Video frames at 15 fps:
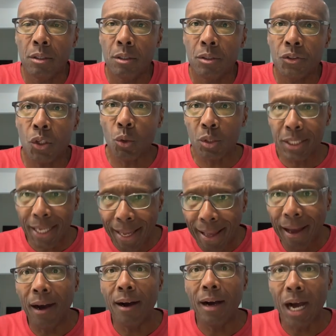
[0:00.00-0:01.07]
So
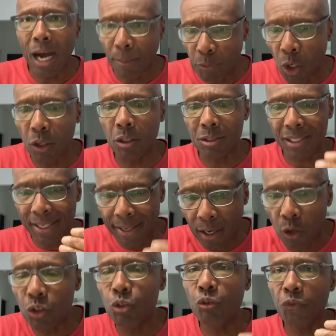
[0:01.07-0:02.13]
yeah, I'm going to
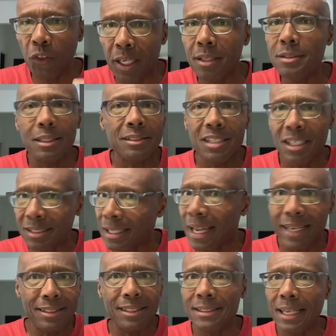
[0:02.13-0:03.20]
tell you things just
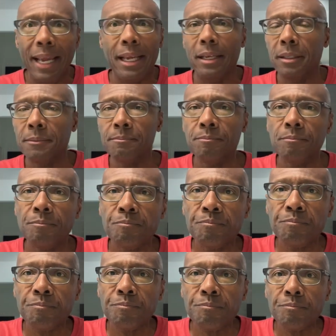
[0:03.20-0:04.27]
like today.
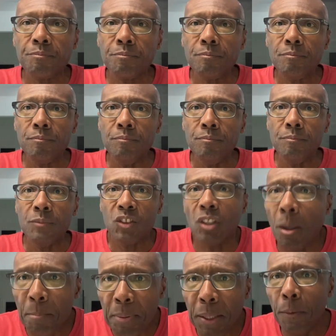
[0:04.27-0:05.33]

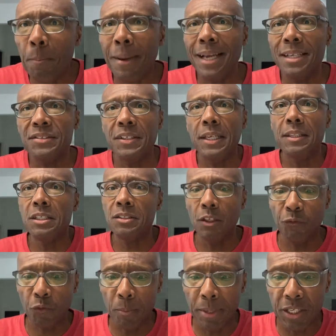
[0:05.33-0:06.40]
Some people might say this
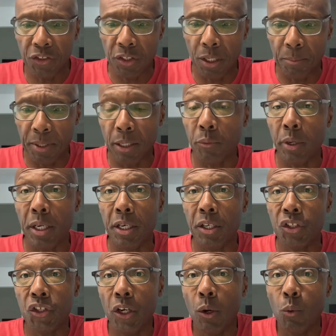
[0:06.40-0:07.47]
information I'm getting ready to
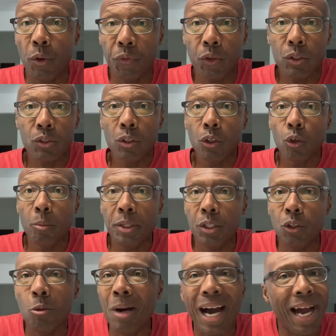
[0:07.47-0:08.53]
share with you is gloom and
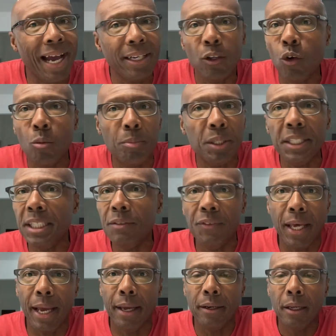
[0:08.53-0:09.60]
doom. I don't believe
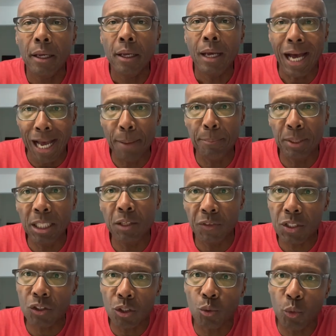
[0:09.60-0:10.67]
that. I believe
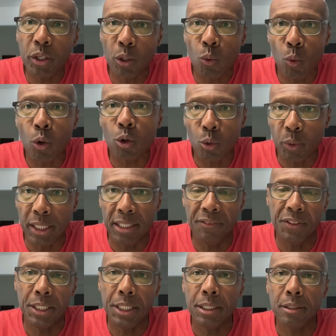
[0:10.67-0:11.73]
it's the real world we live
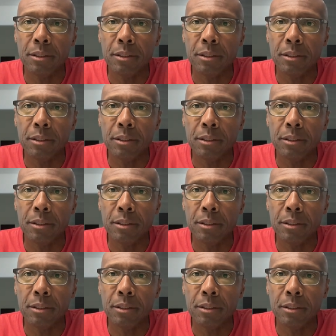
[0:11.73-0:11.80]
in.